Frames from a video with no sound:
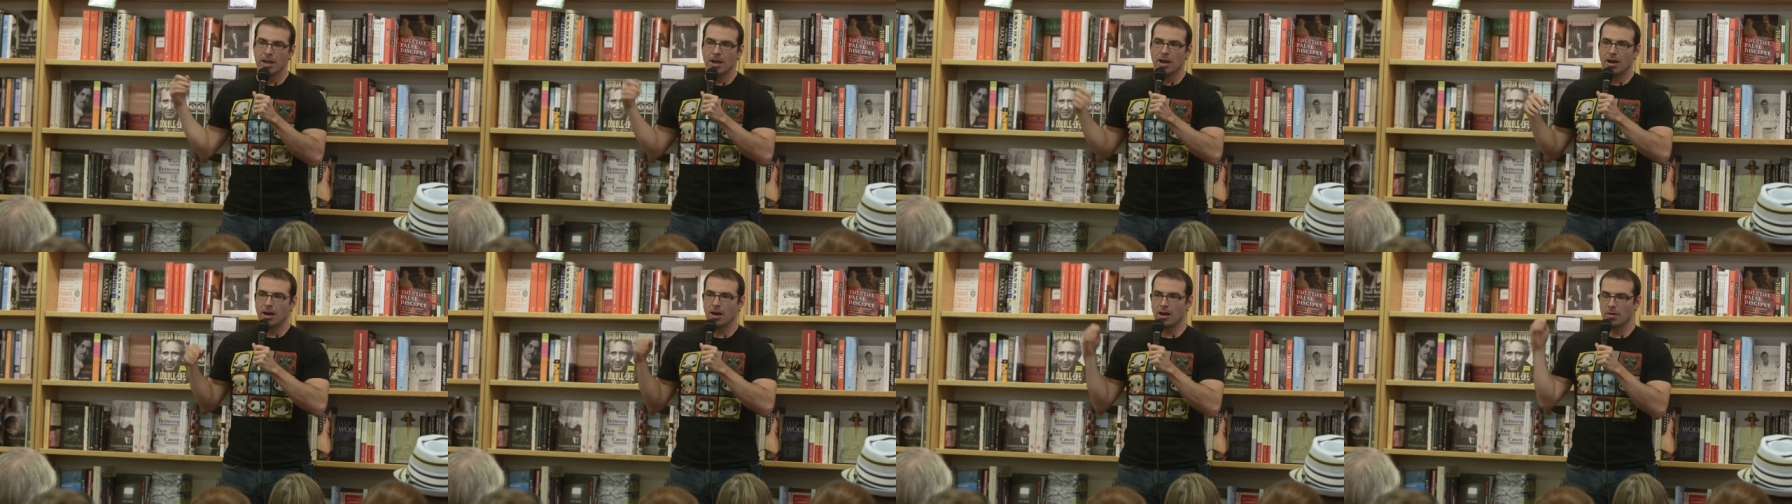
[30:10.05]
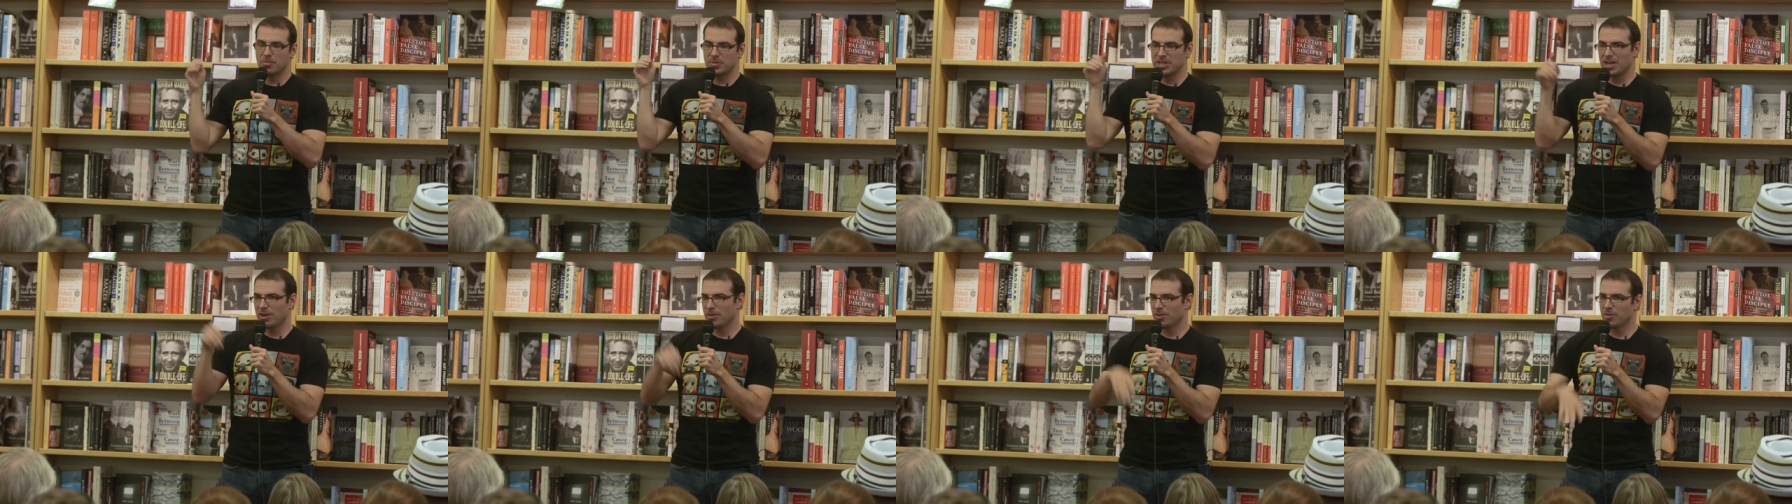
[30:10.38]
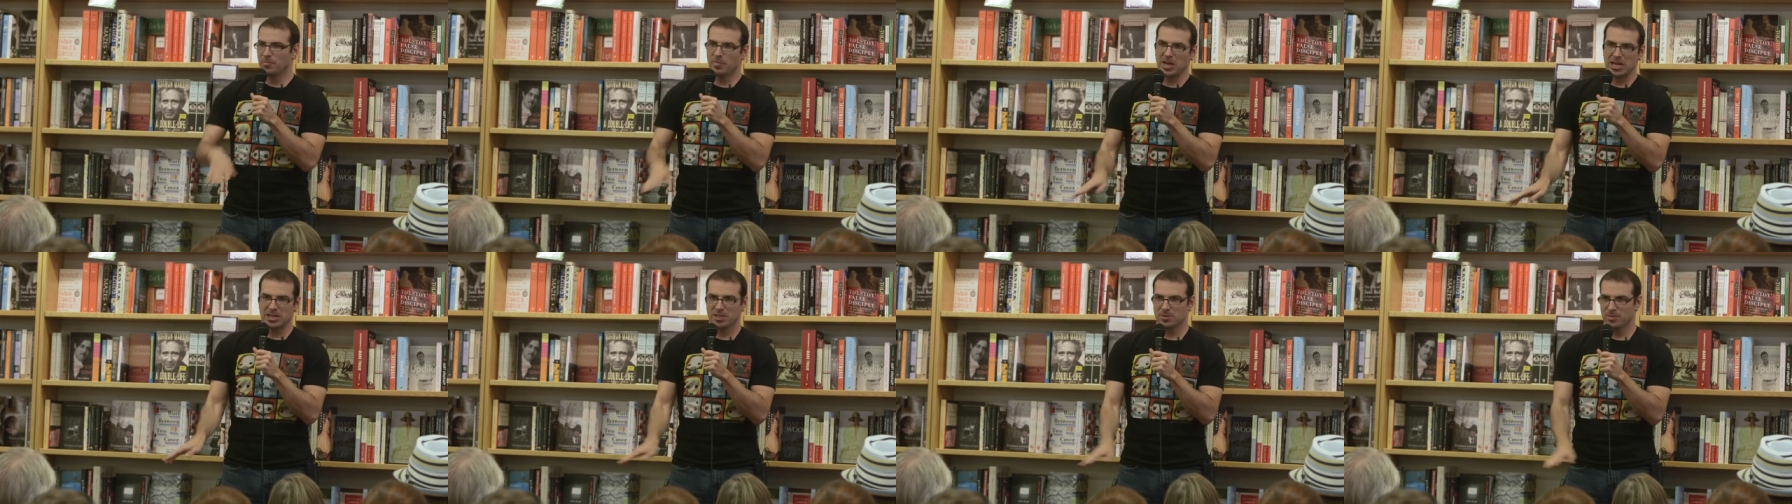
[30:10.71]
um, down in the
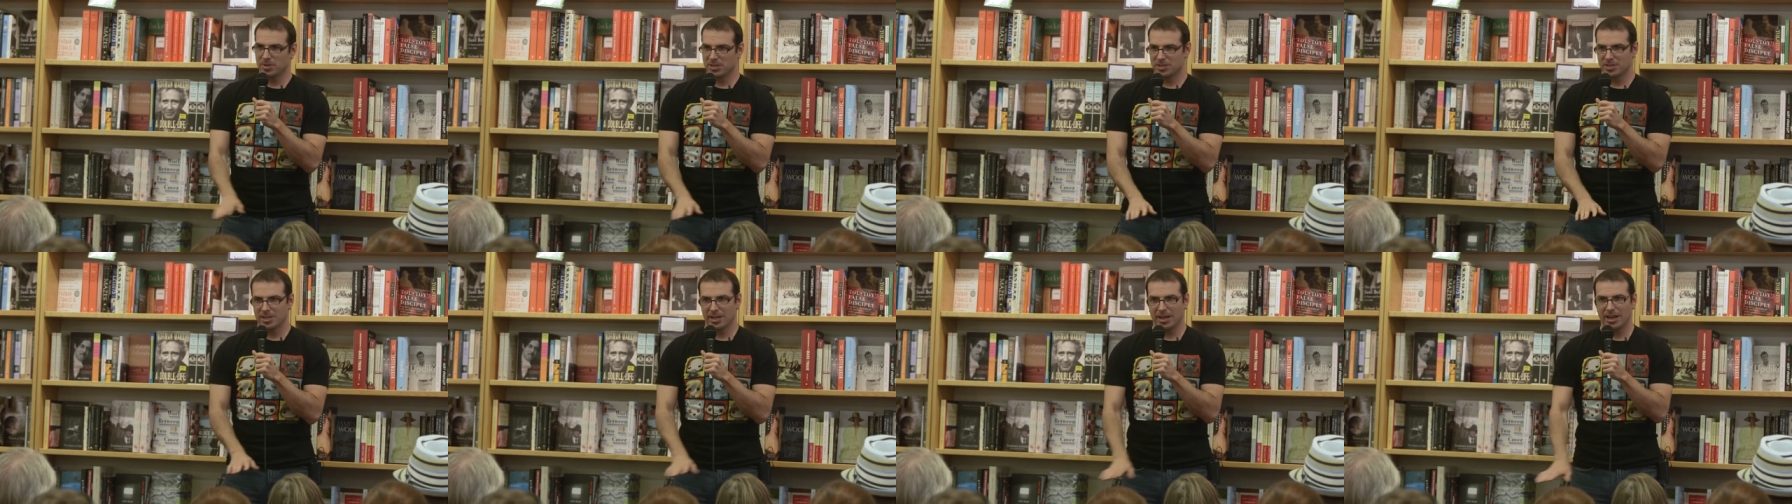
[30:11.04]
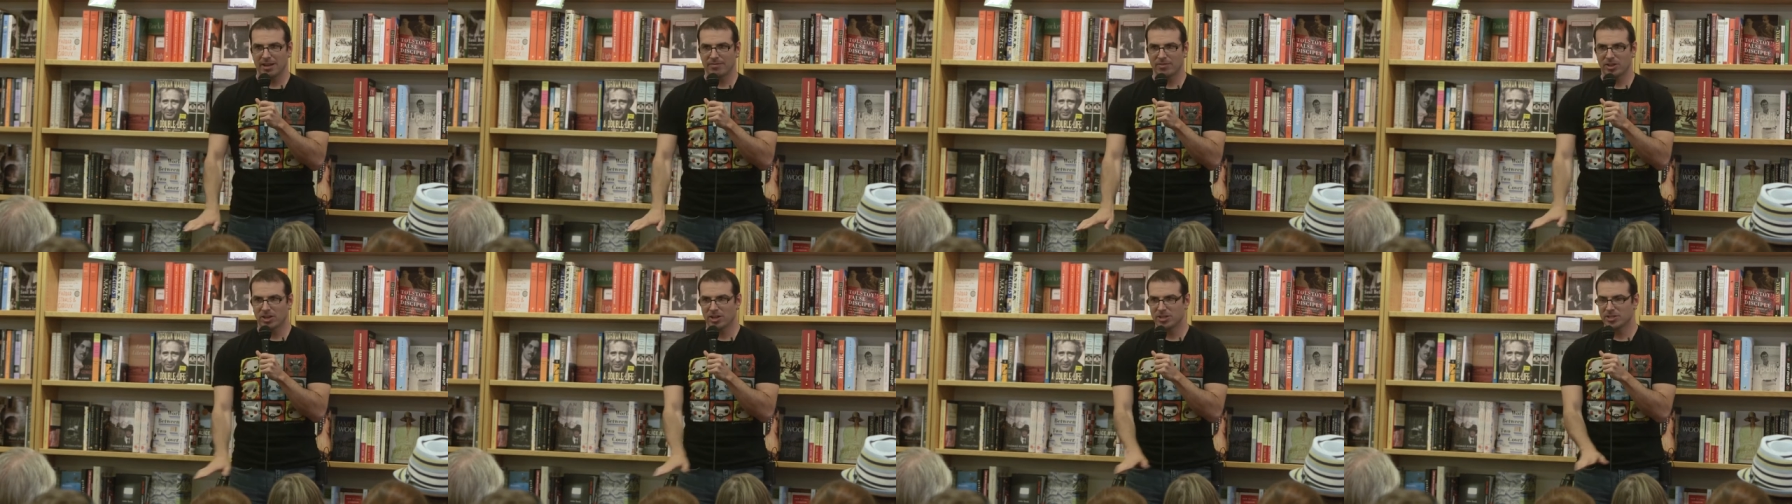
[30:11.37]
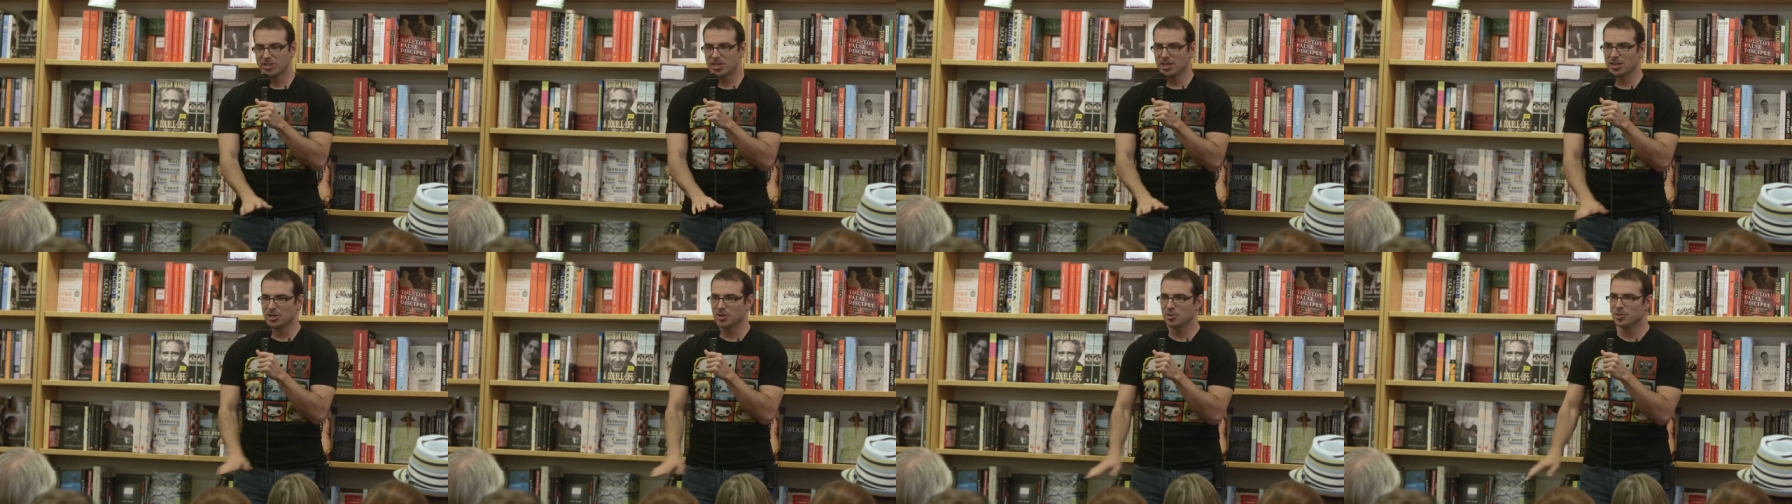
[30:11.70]
basements they have the
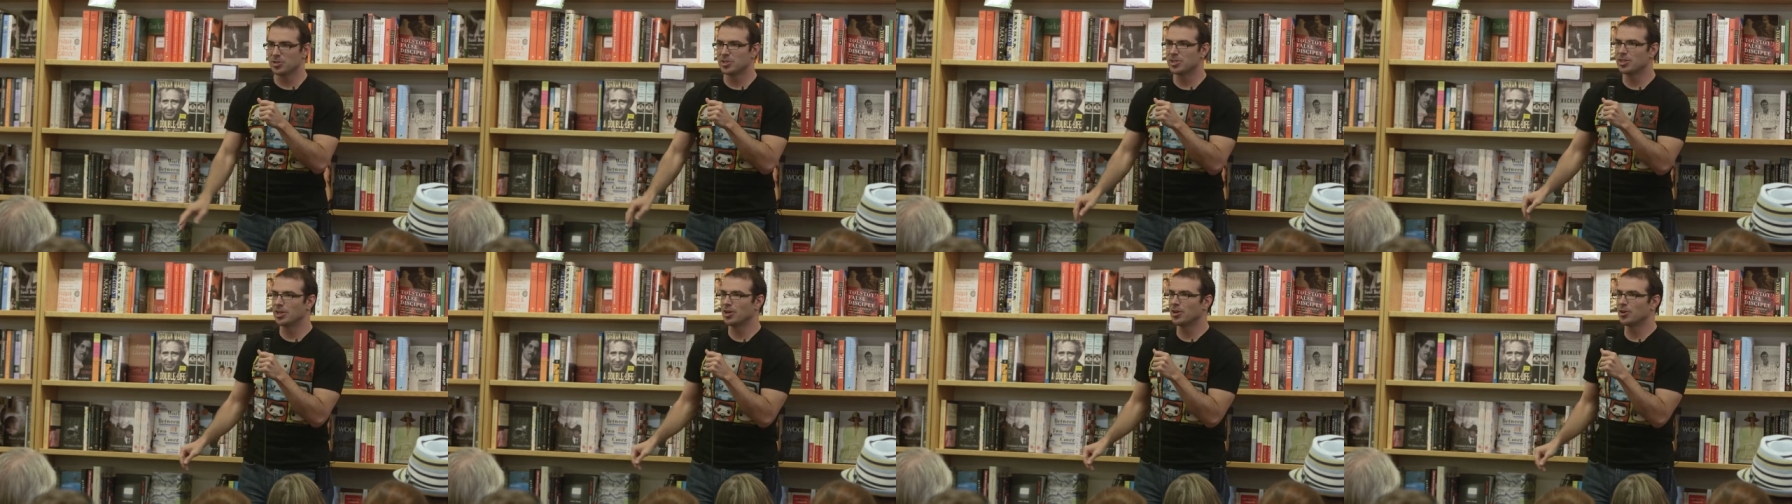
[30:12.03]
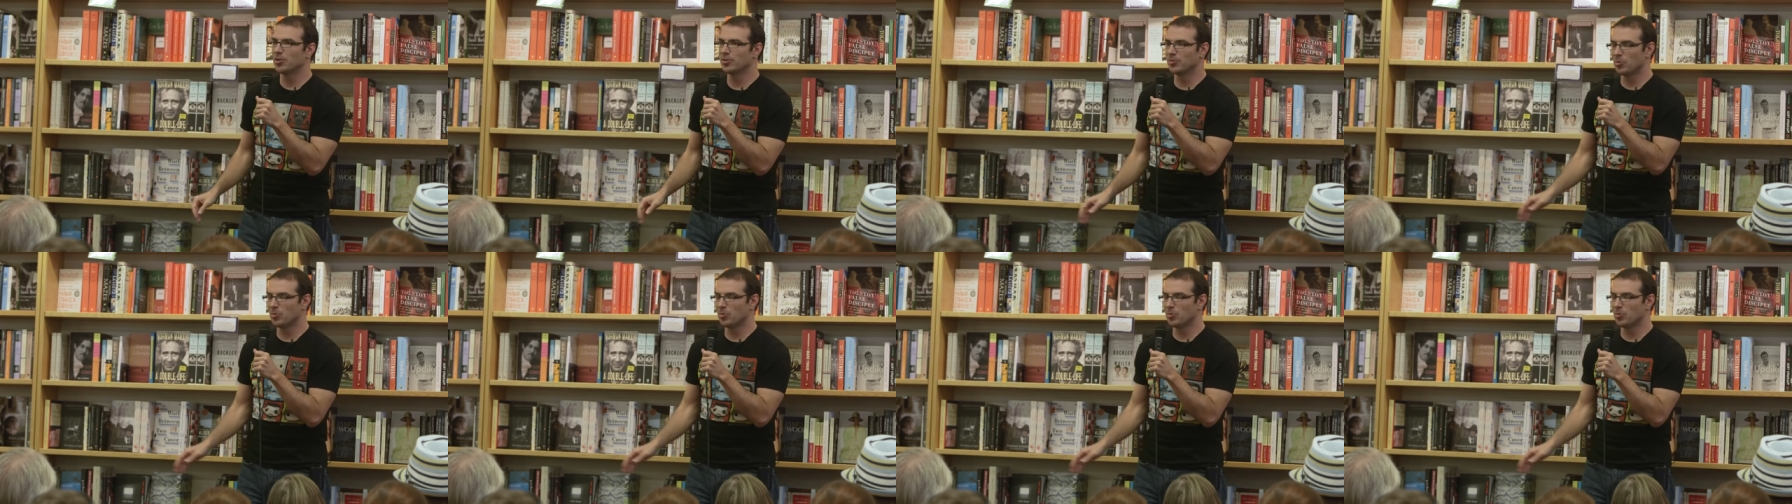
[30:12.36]
casinos still